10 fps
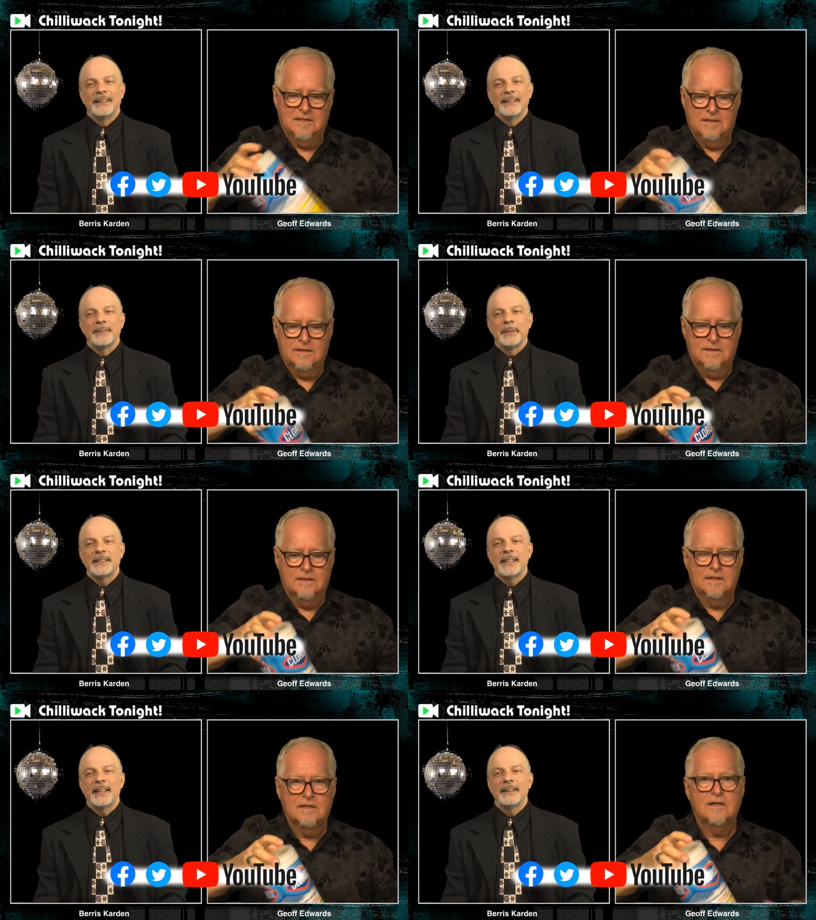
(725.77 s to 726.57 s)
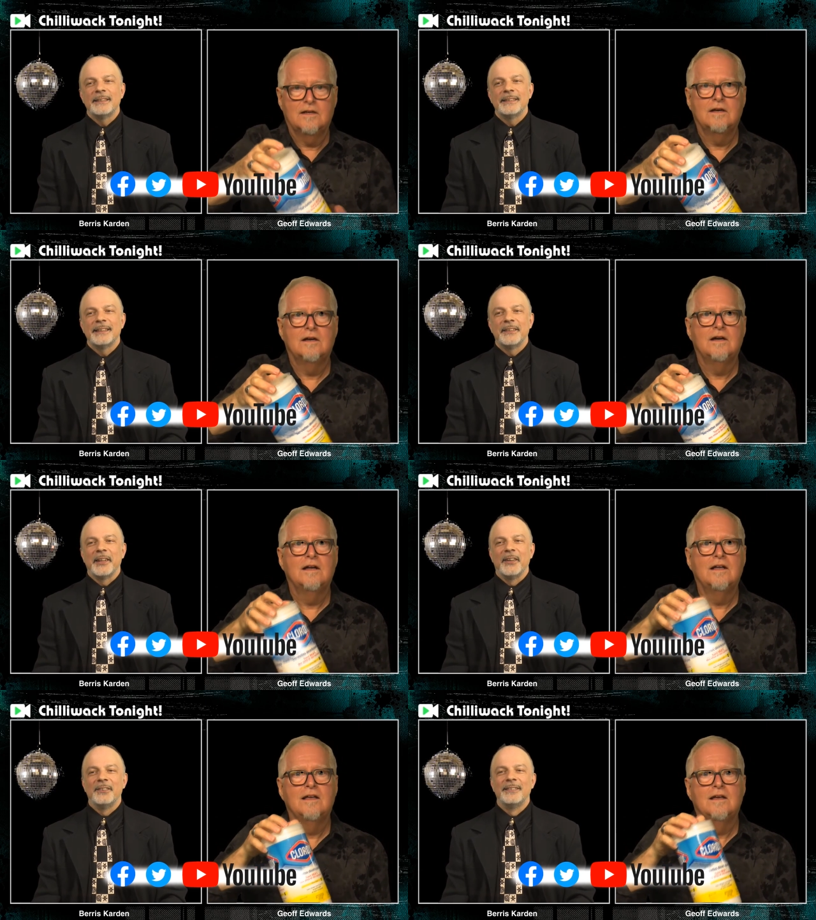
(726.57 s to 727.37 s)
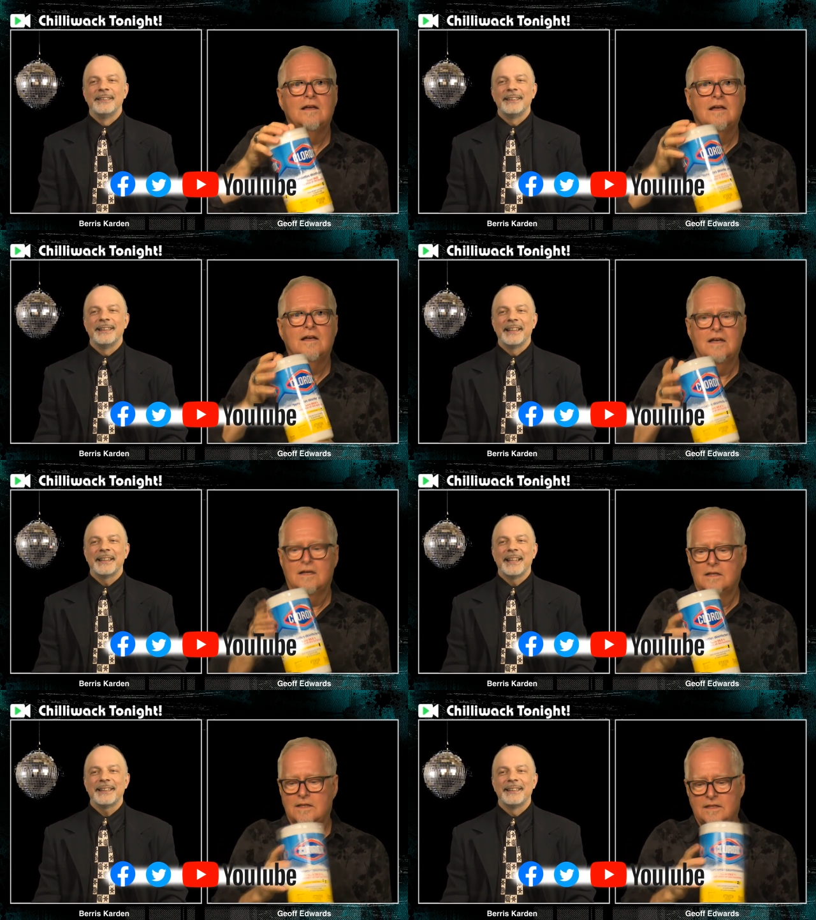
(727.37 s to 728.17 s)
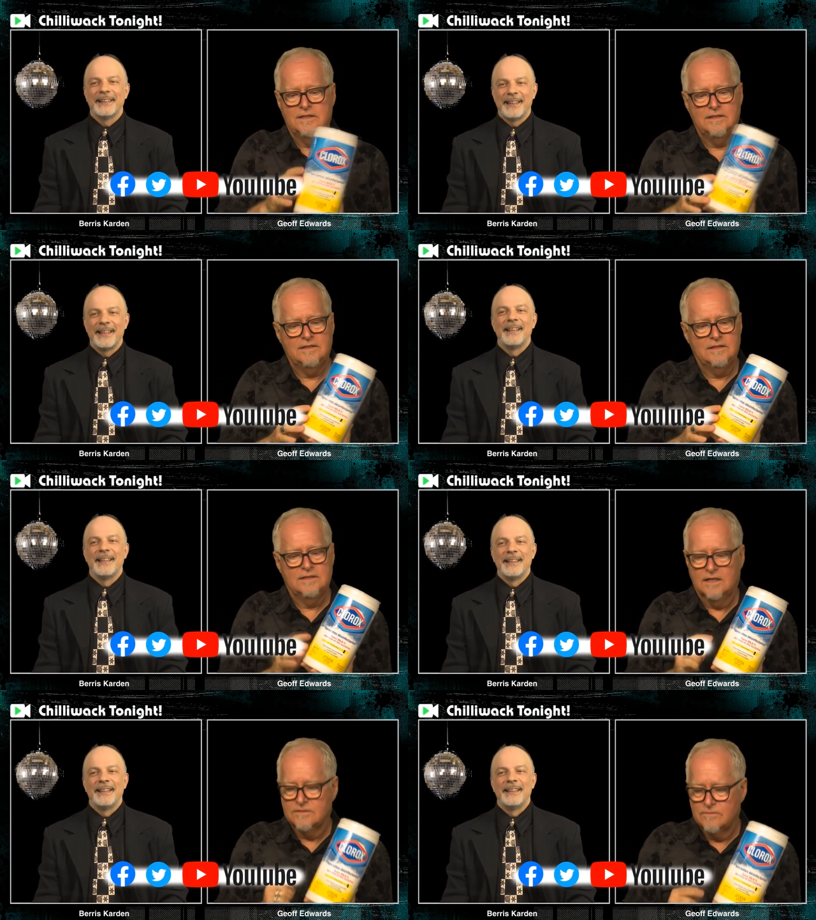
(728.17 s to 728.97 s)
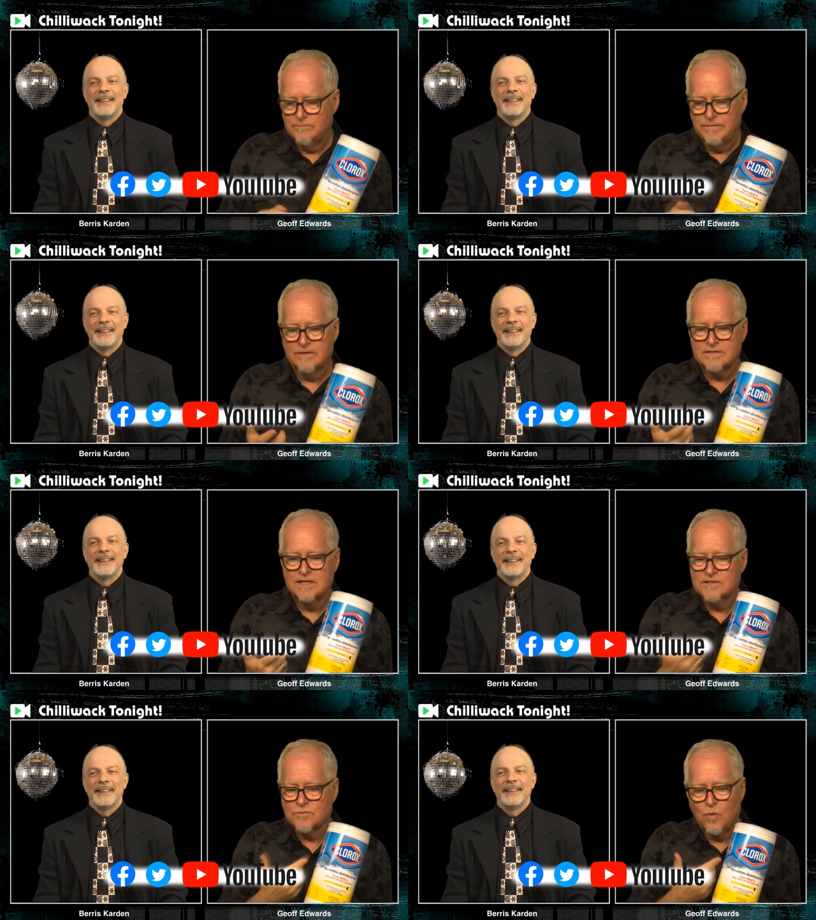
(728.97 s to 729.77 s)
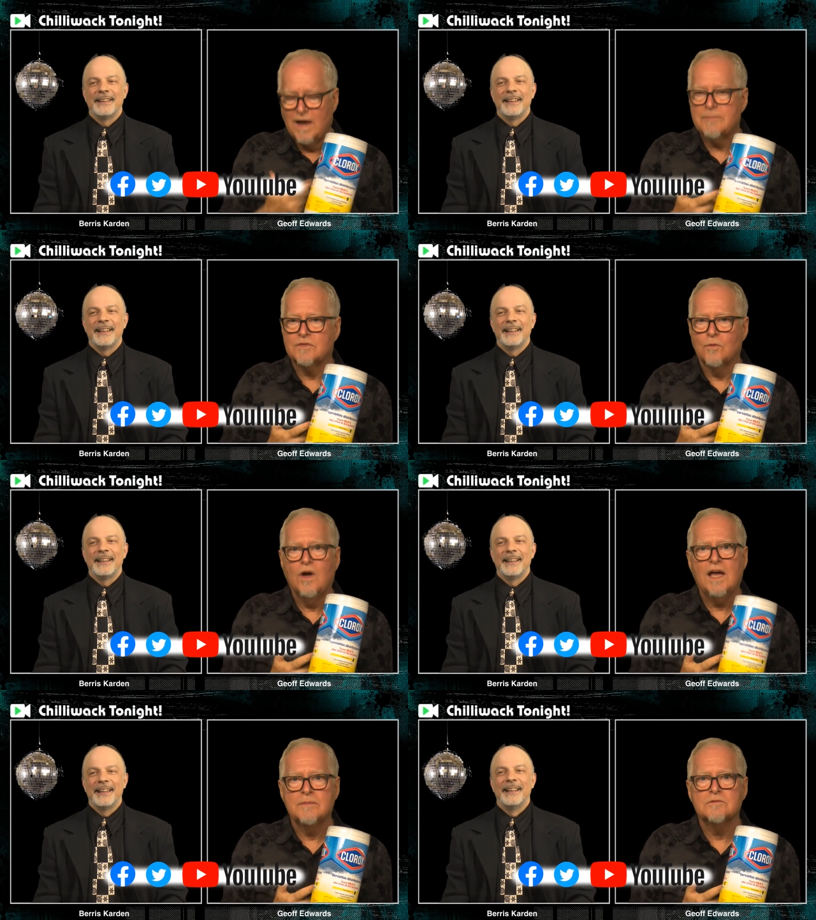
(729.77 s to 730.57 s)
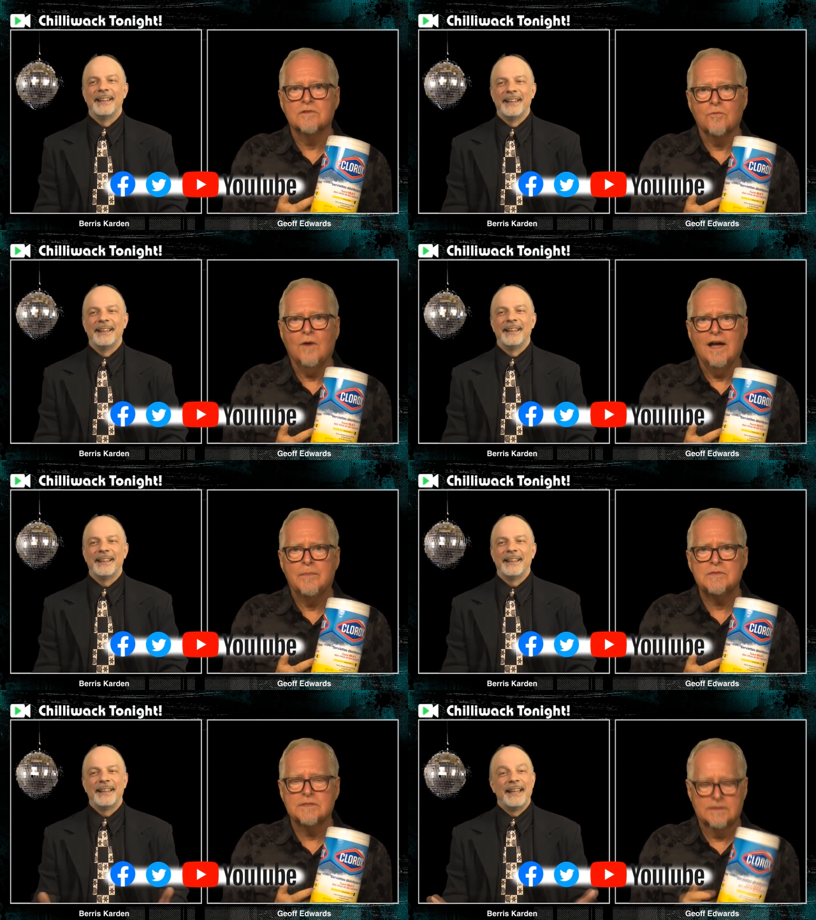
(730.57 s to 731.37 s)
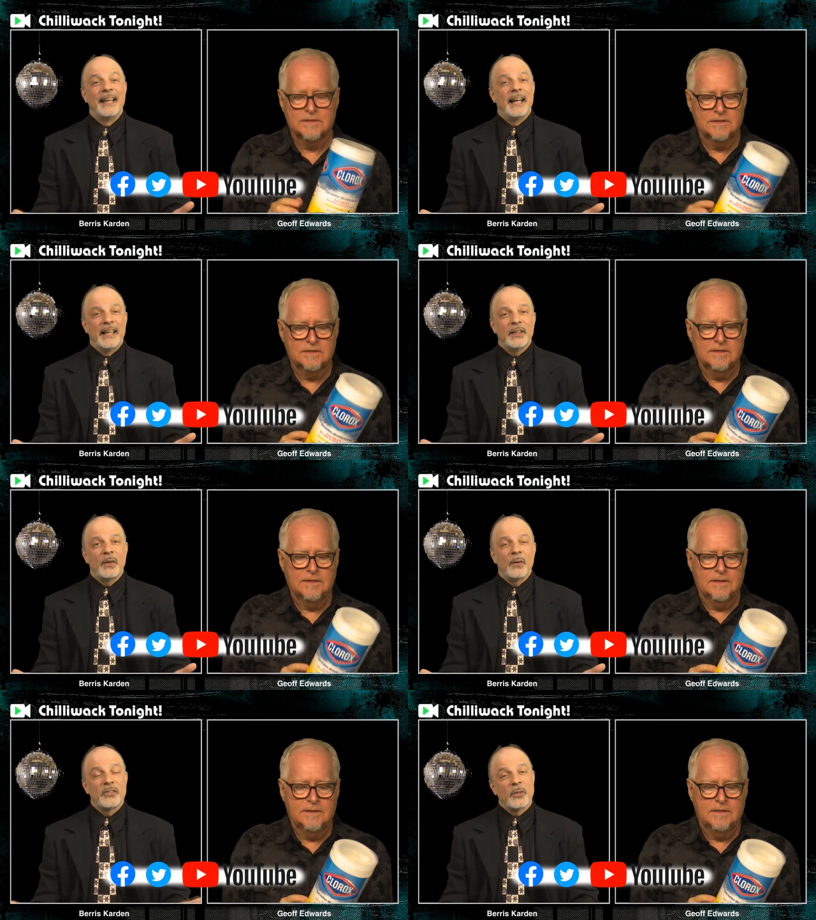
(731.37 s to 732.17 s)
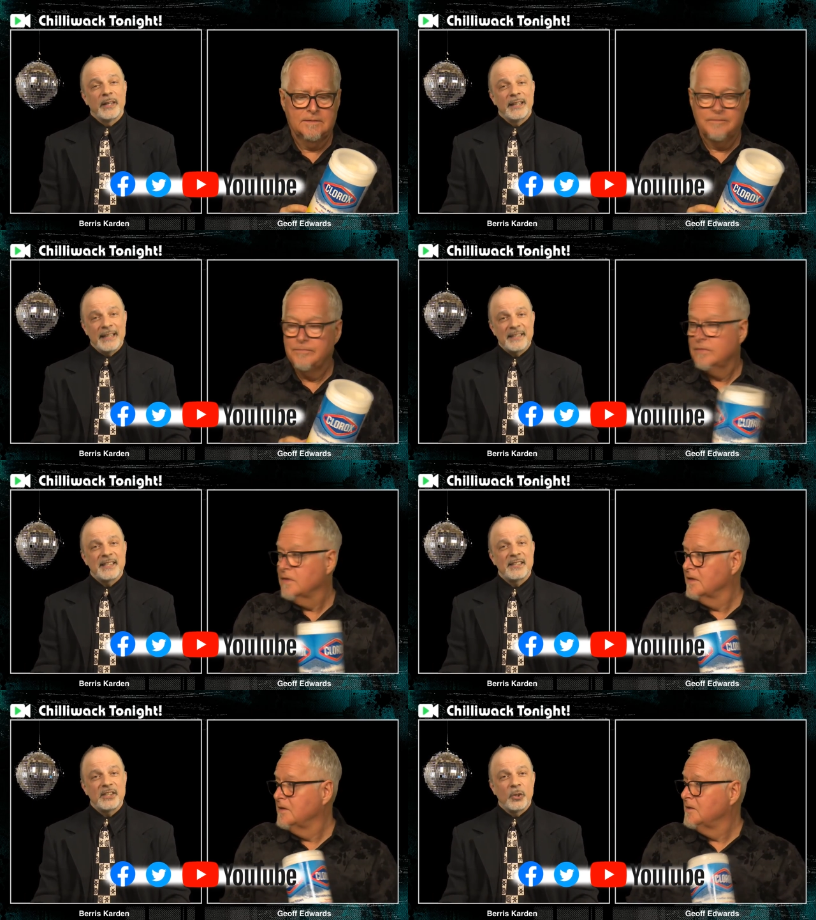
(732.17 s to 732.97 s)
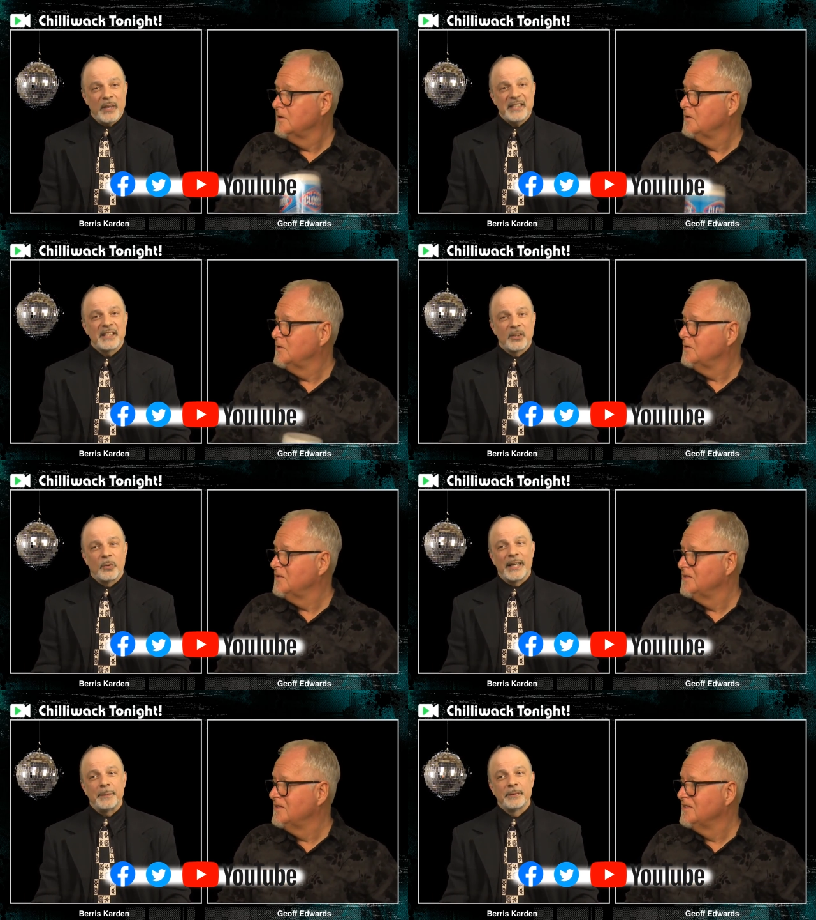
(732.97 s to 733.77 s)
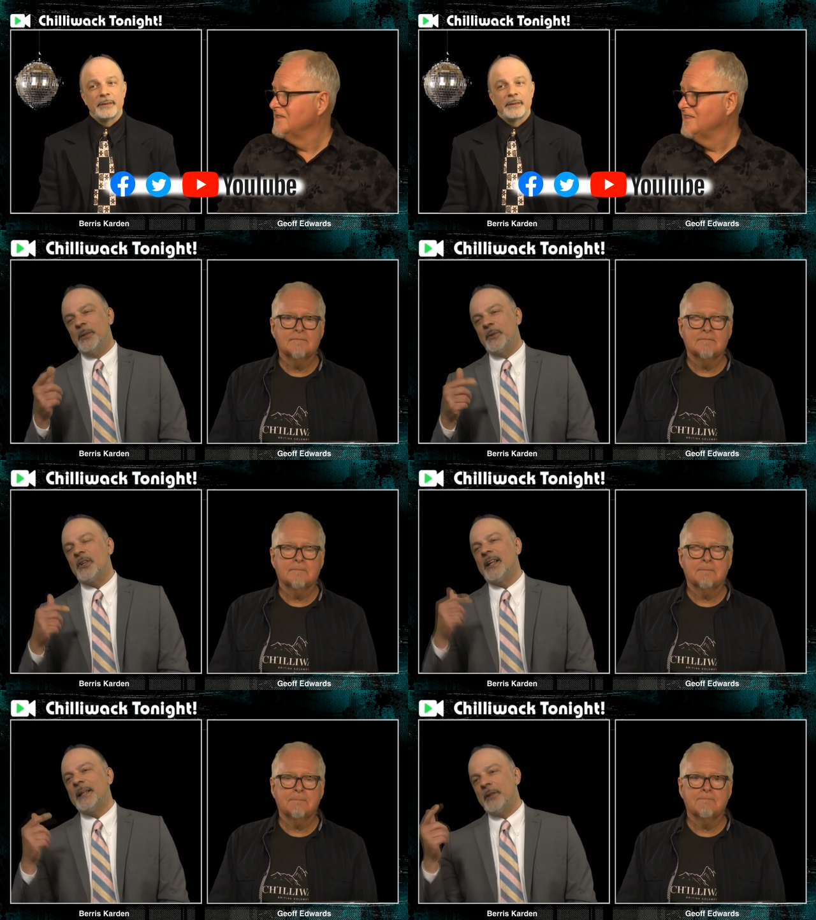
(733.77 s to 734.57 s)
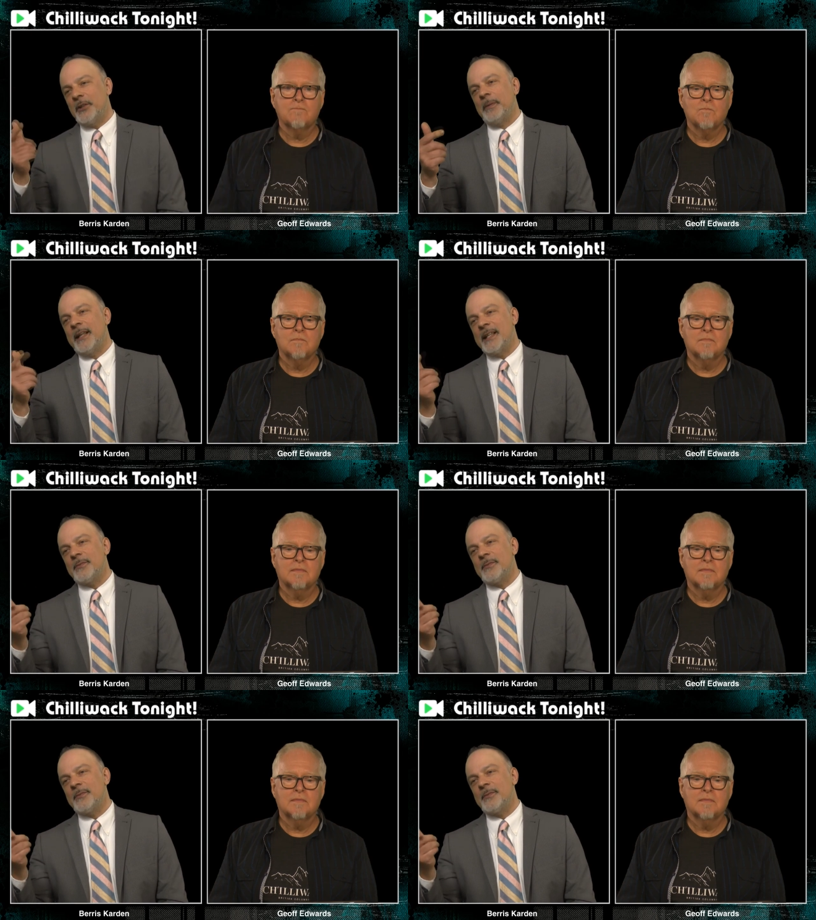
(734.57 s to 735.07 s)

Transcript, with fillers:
Speaker 1: It's a bit tough. There we go. You like that?
Speaker 2: Barris, I just wiped the wipes with wipes.
Speaker 1: I know. So, in essence, you wasted a wipe. You were talking about your plans